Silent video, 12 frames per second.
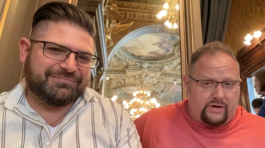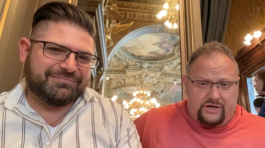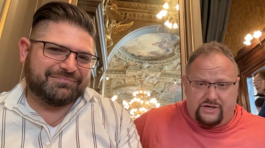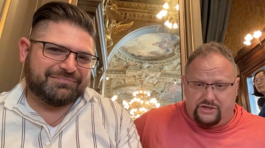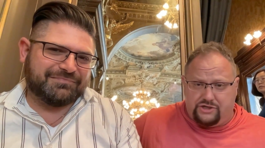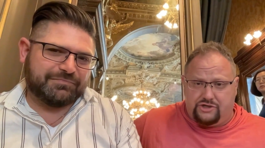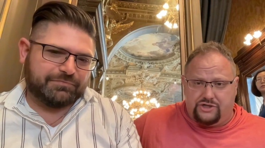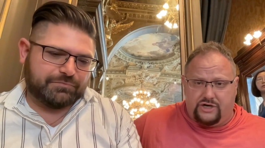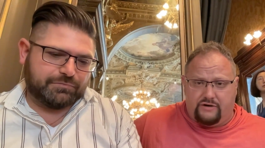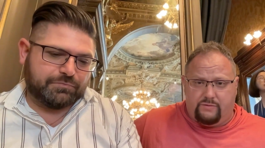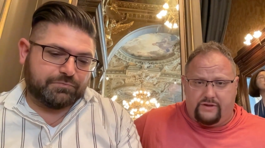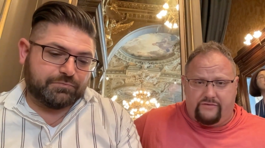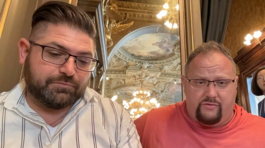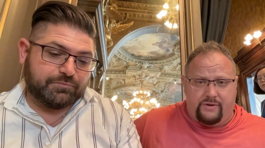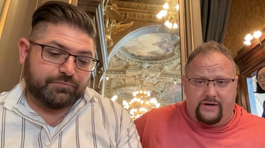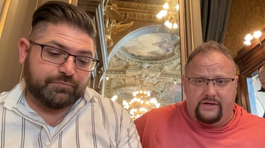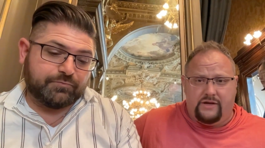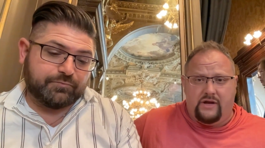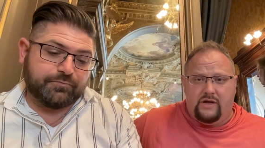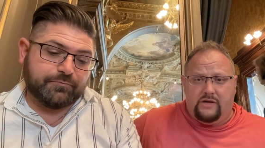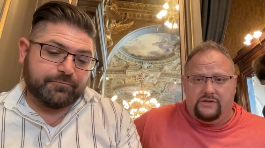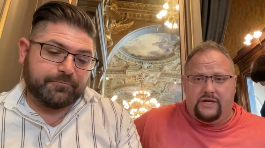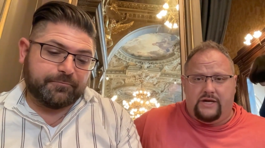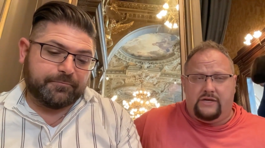Speaker 1: a dish to share with everybody,
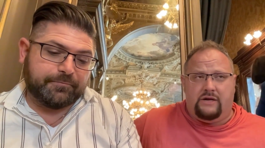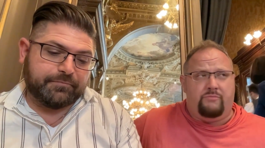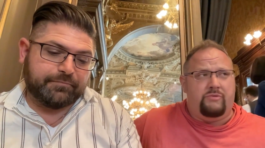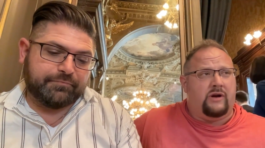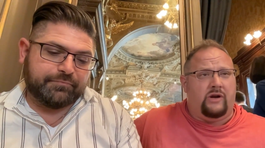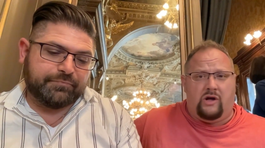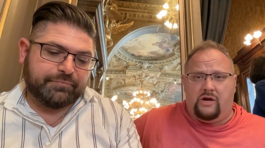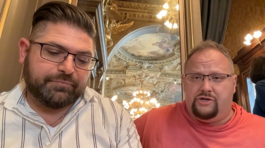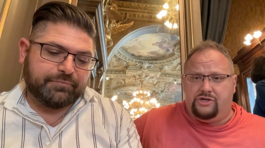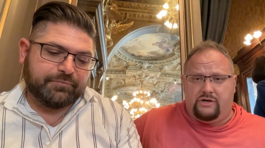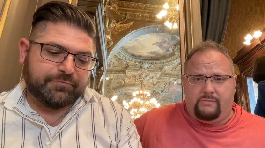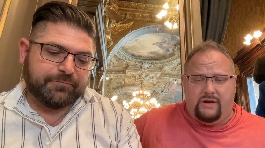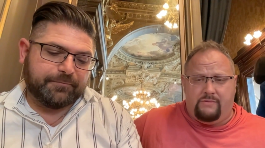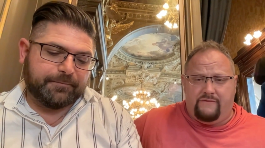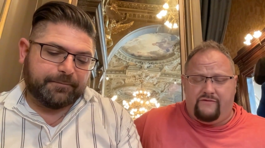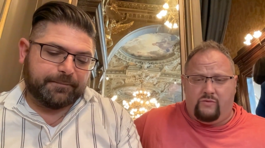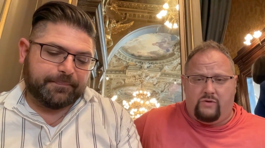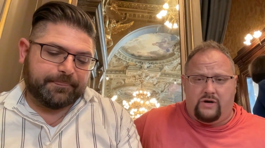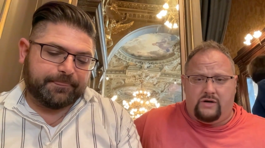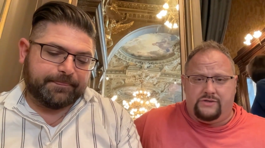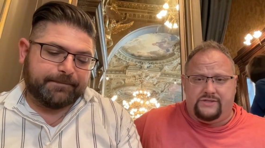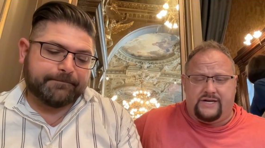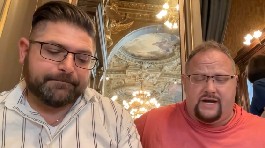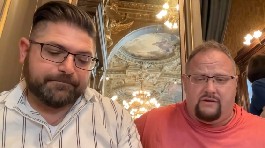and uh, bring a lawn chair maybe if you want to
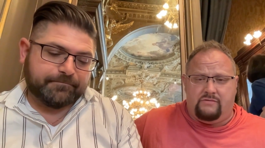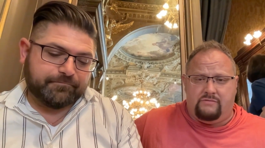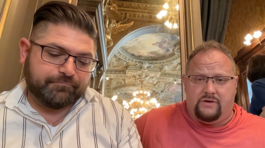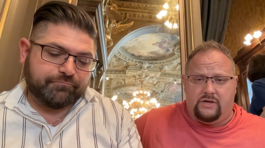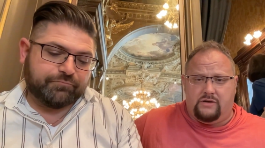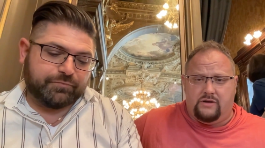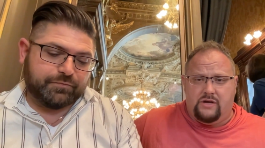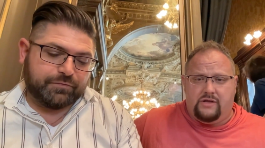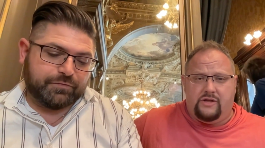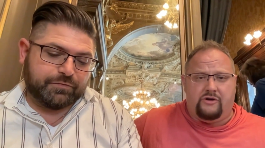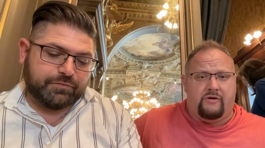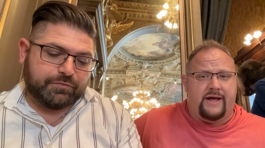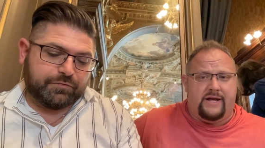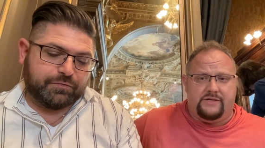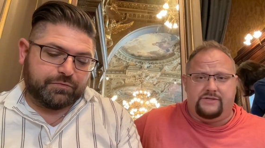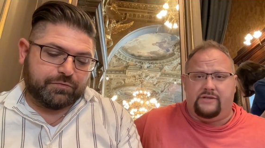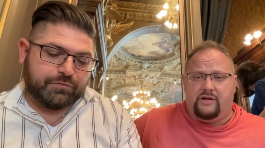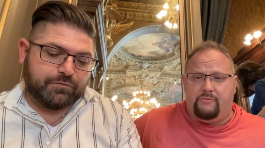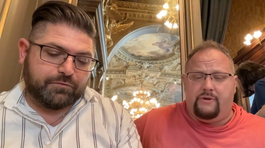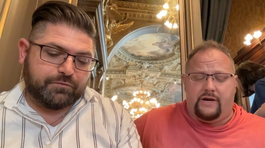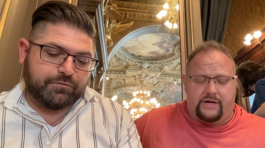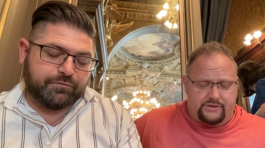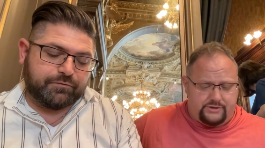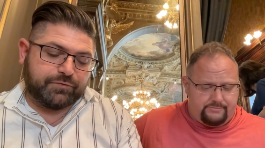sit out in the, the grass. So that would be
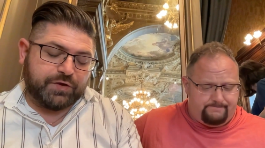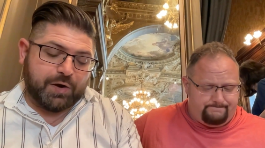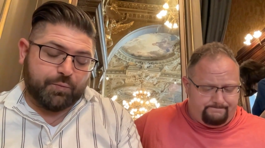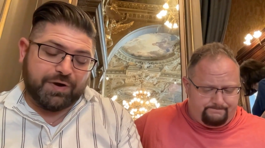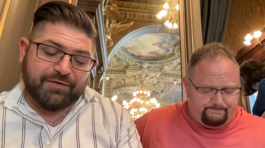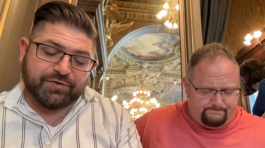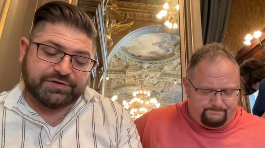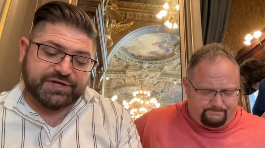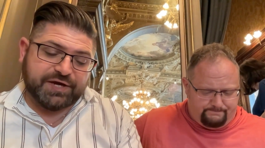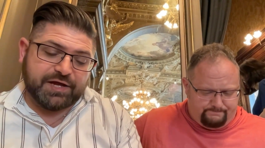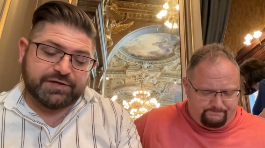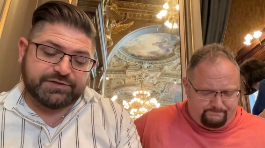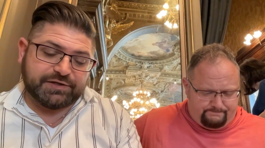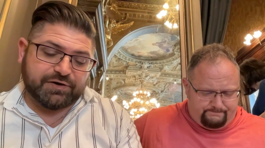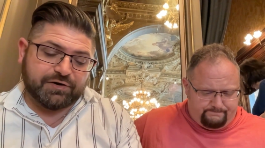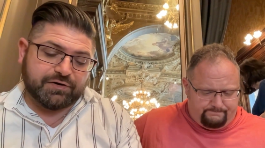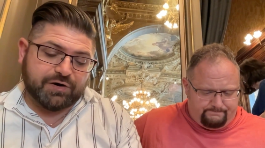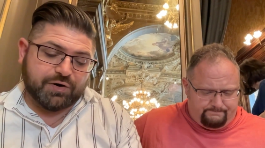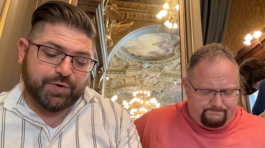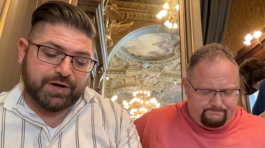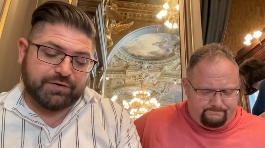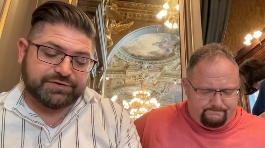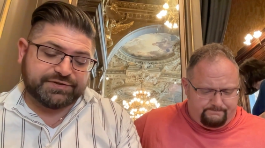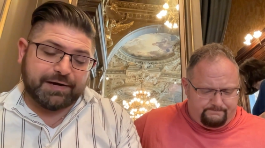nice.
Speaker 2: Yeah, we'll have our tent and our, our
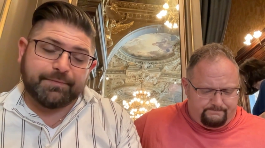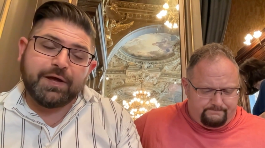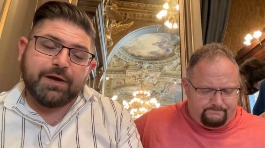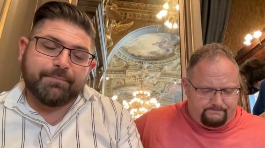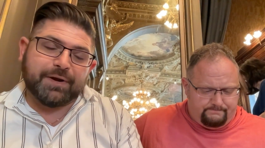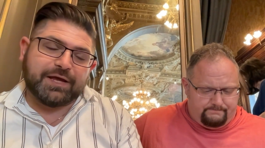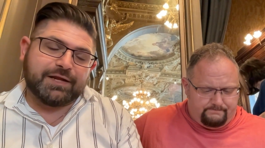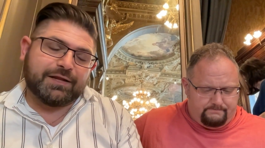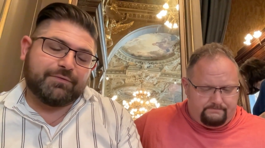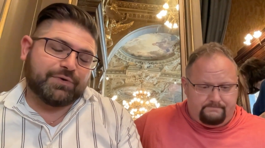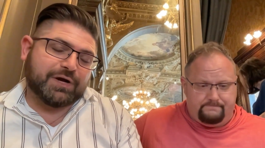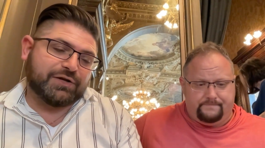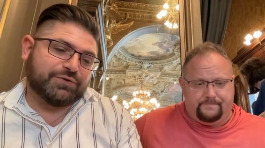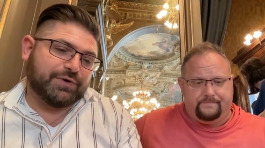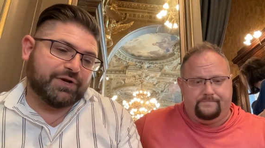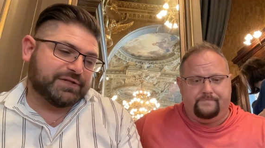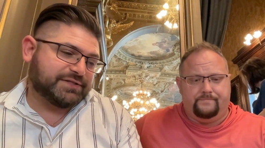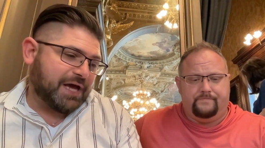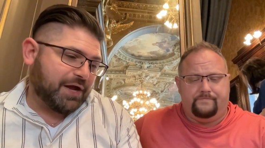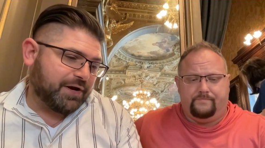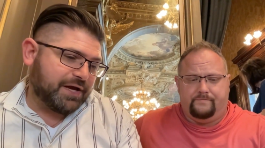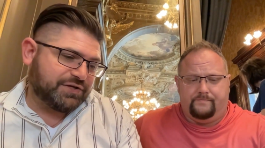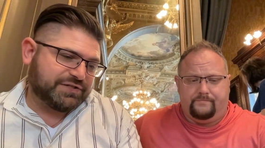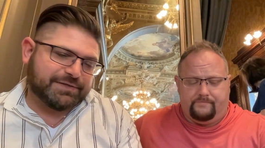regular setup. But again, we're kind of doing it on Saturday
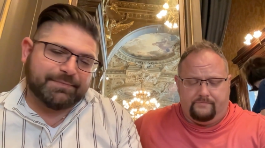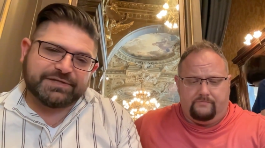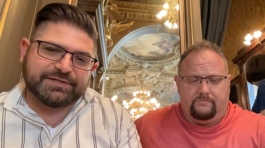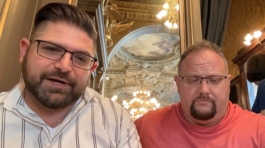just to mix it